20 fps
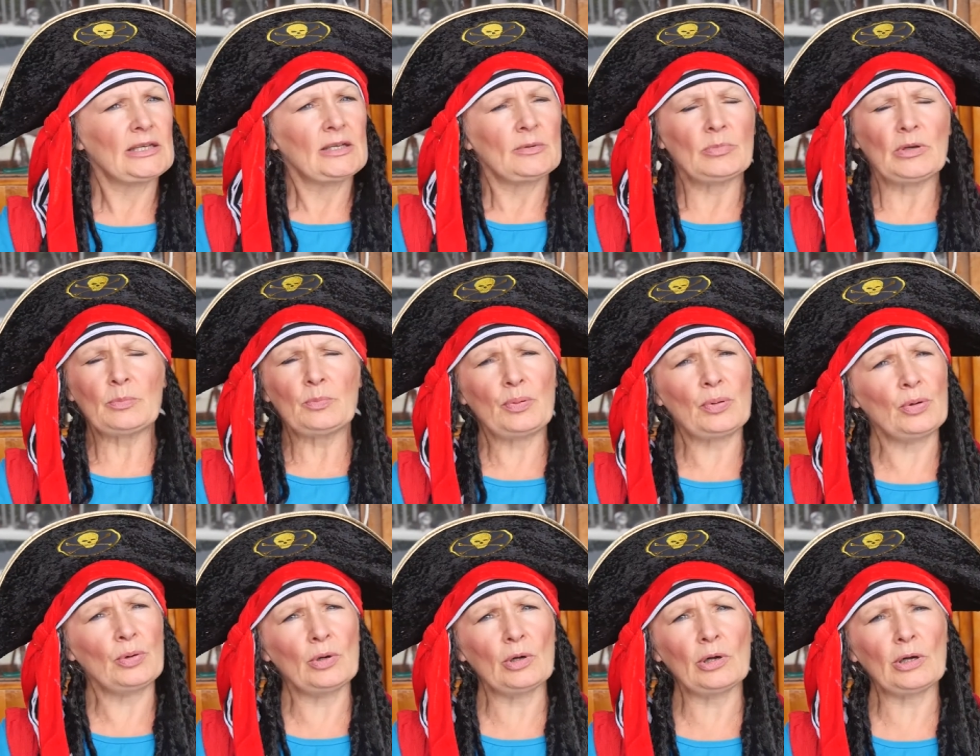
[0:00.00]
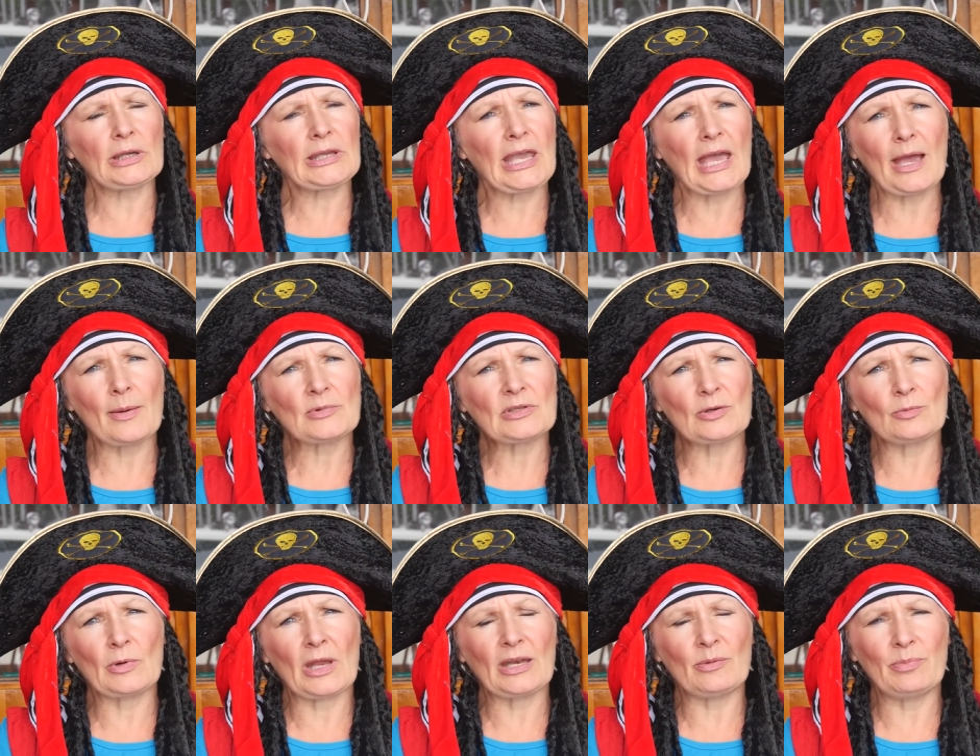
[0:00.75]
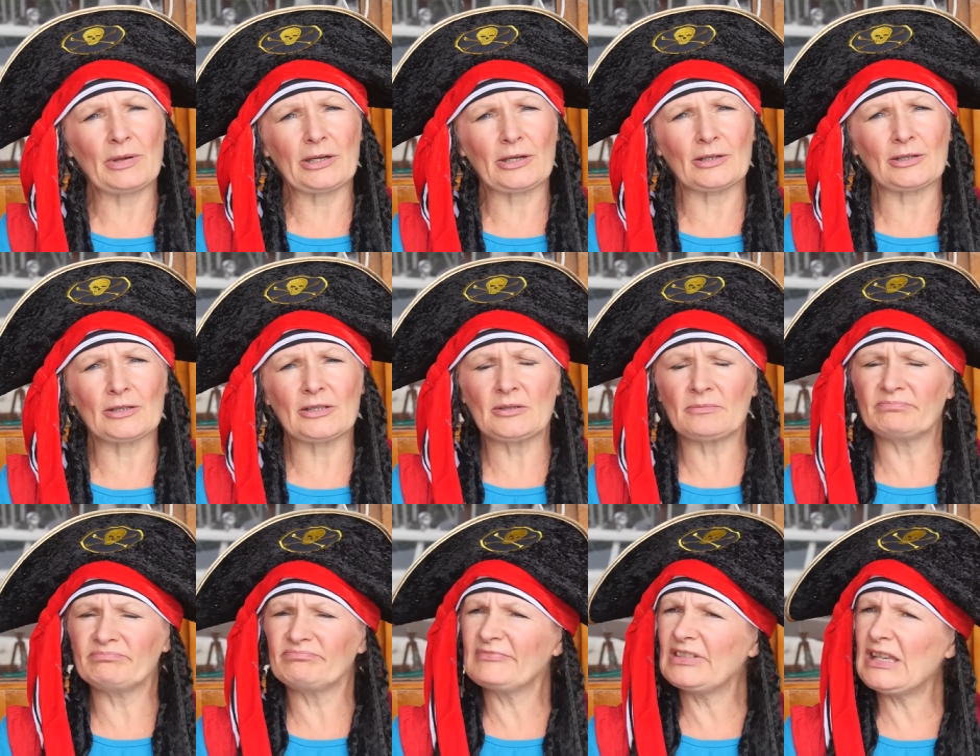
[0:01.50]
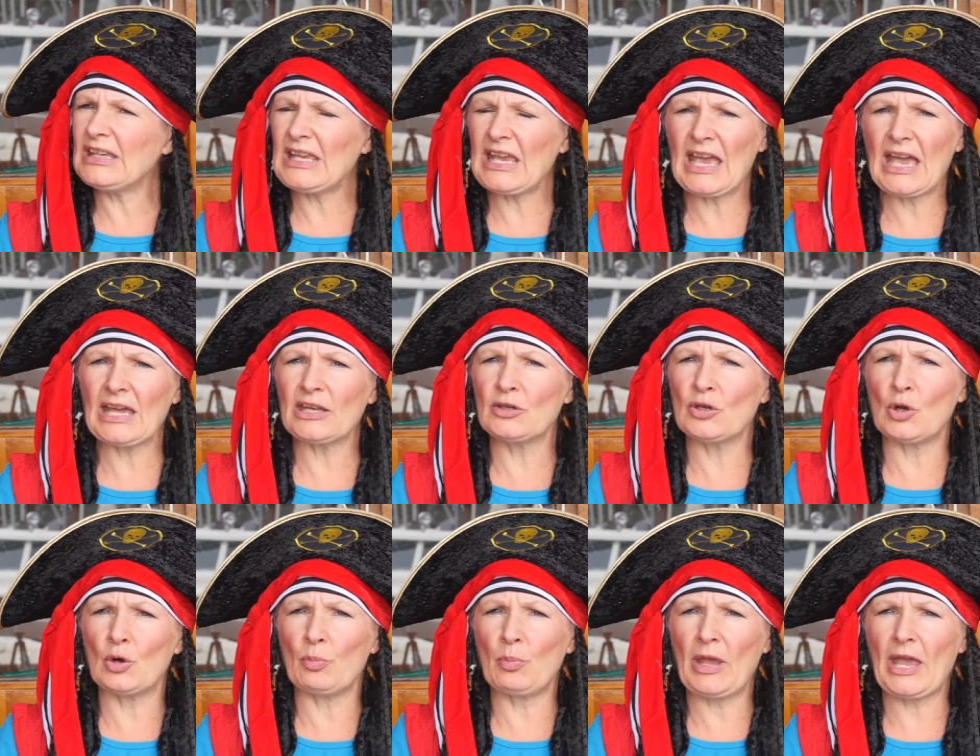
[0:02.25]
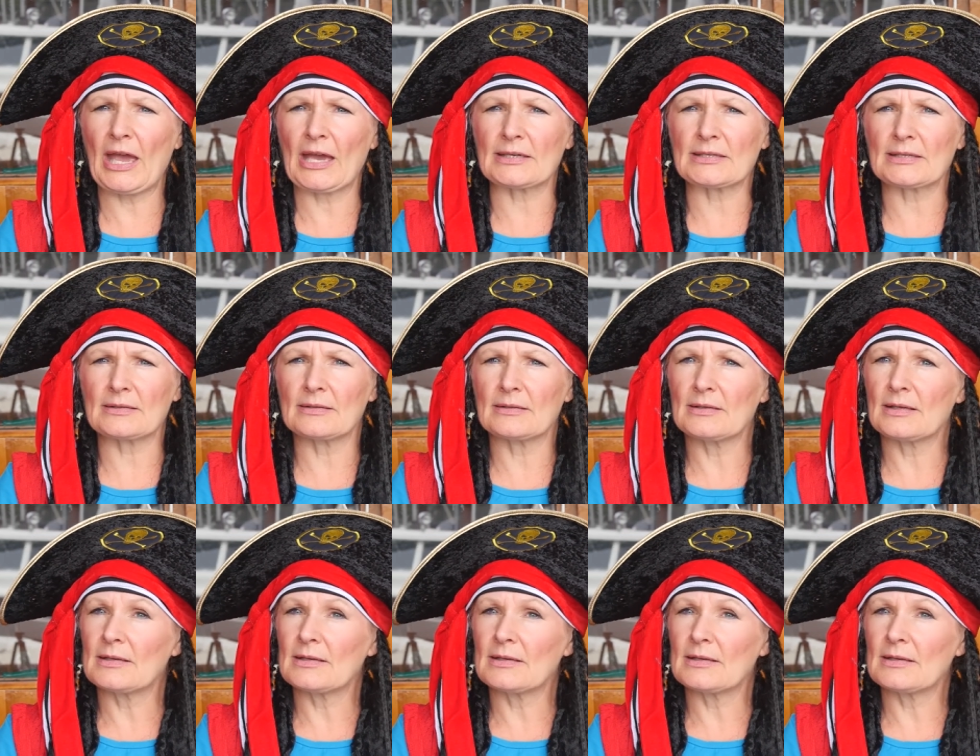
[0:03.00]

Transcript: But poor Captain Redbeard, he had no pet.